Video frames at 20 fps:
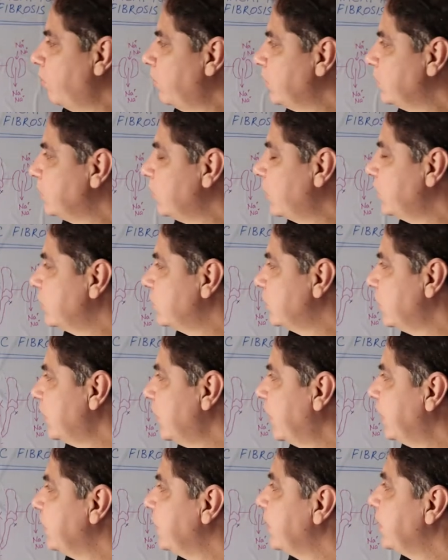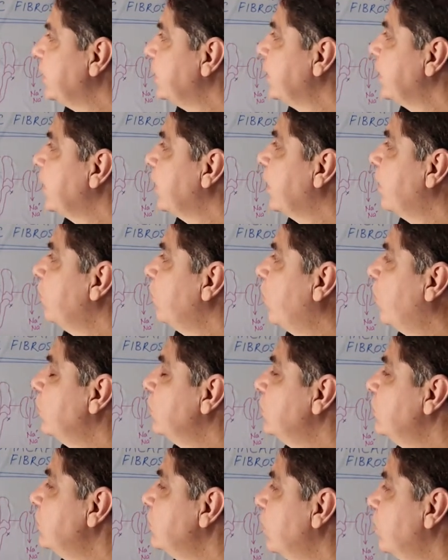inside the cell and then they come on
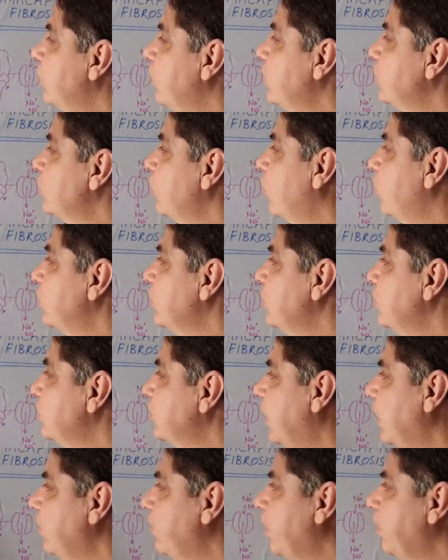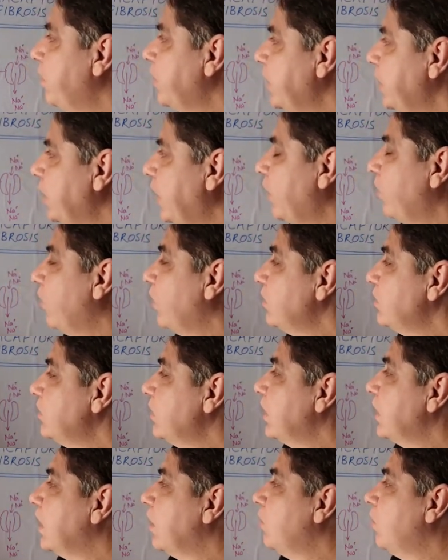the surface of the cell membrane. And once they
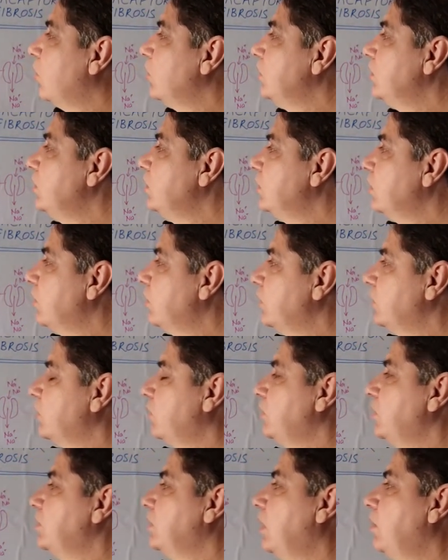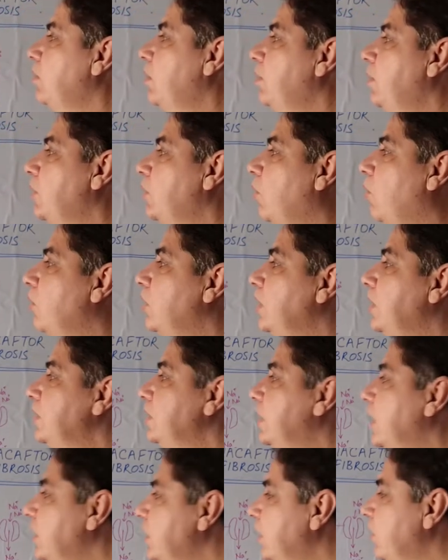come on the surface of the cell membrane only,
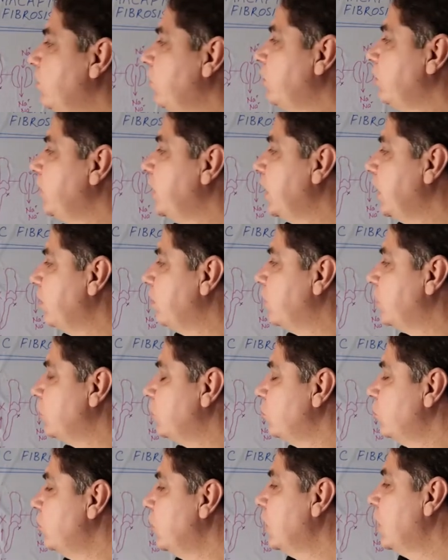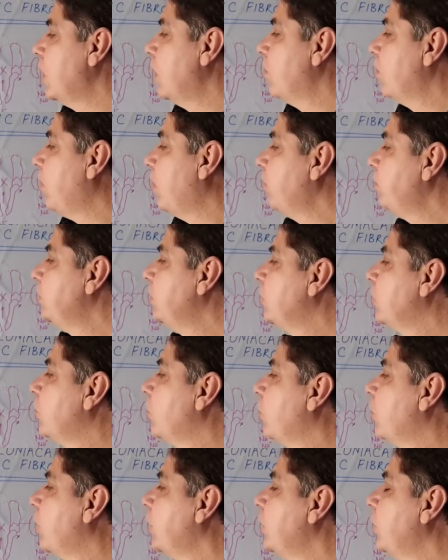then they would be able to pump the
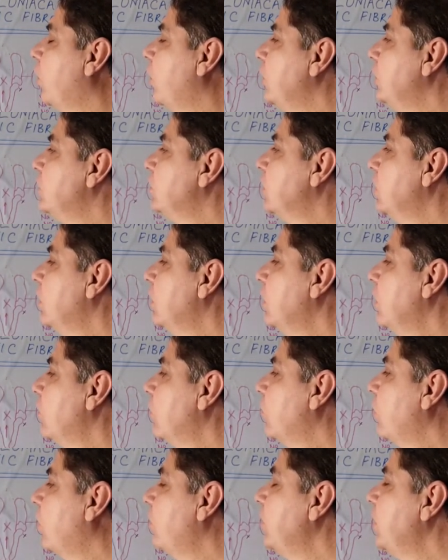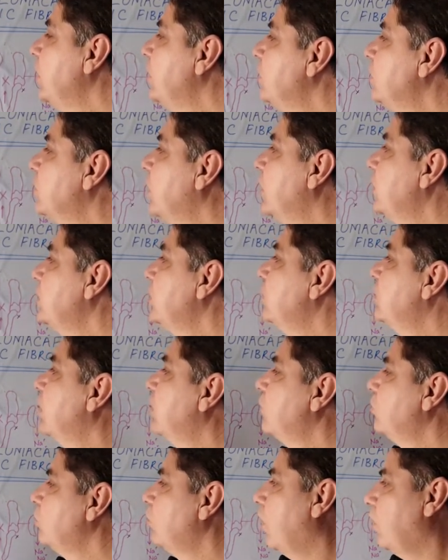chloride ions from inside the cell
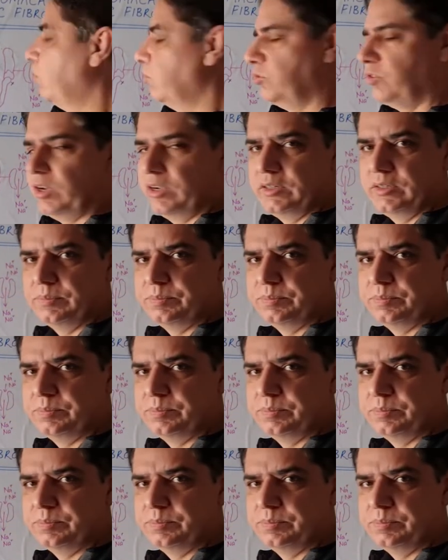to outside.